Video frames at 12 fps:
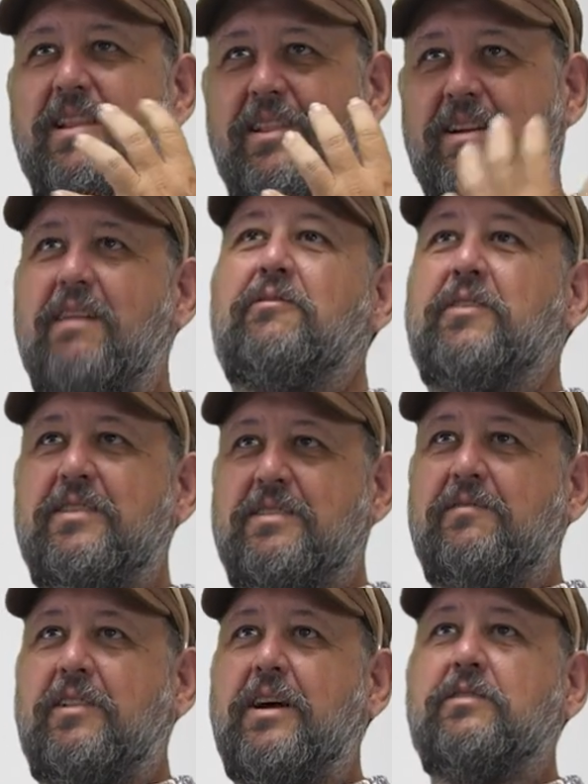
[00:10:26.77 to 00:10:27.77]
the
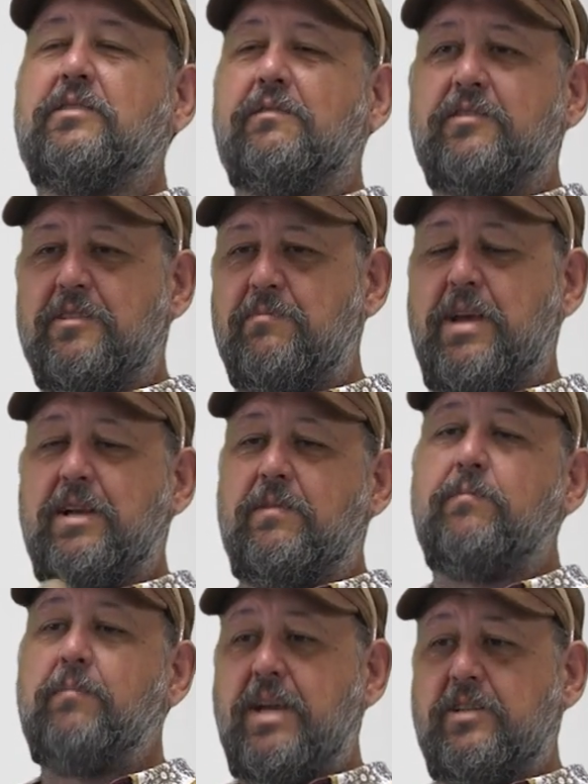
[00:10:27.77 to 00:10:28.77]
governance of cloud services may,
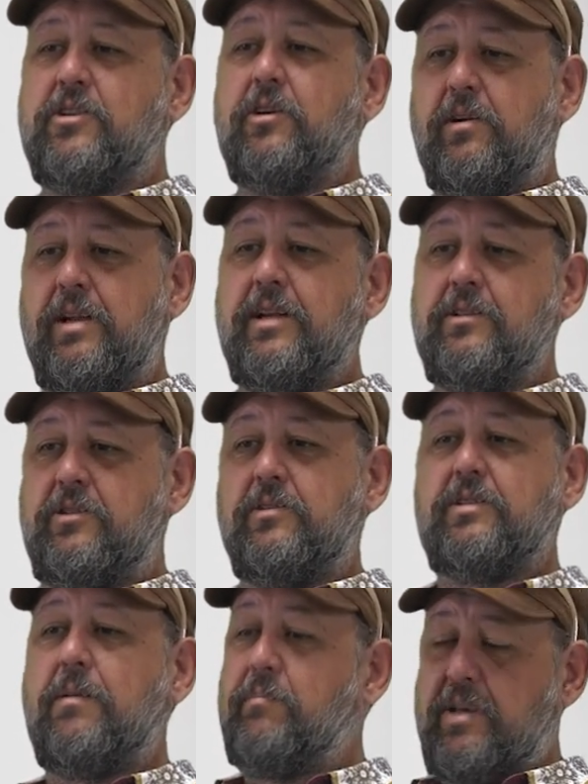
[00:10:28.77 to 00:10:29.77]
may turn
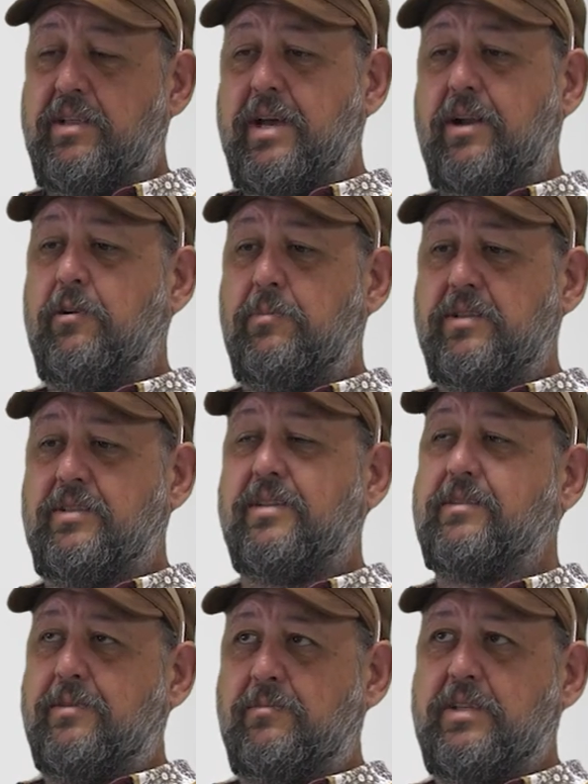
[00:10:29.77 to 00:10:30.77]
into something that urban
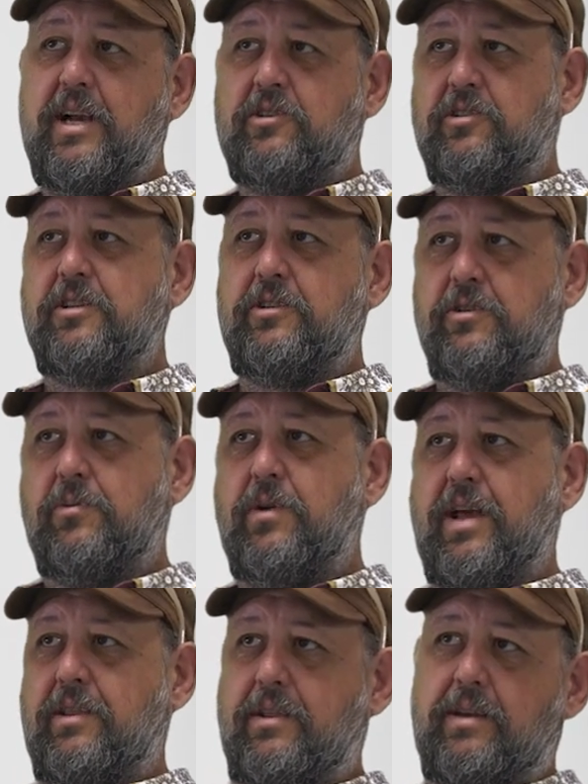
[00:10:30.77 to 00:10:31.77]
systems actually do
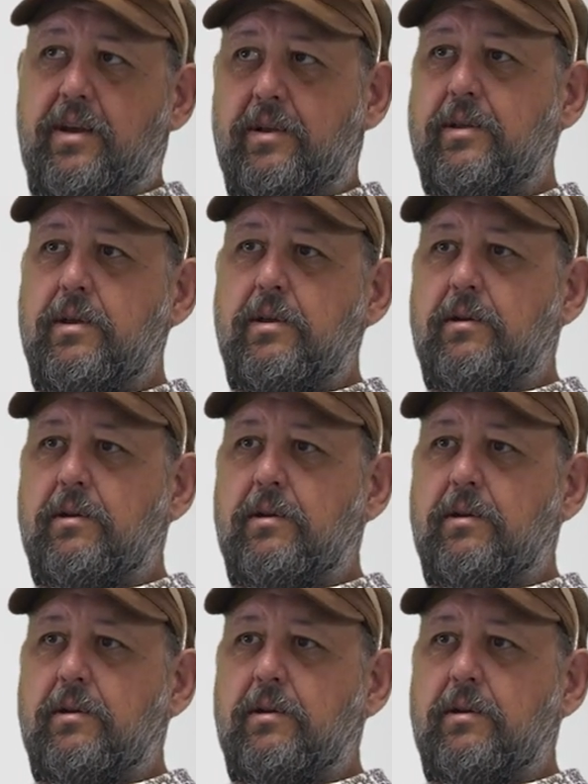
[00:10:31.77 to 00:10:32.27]
rather than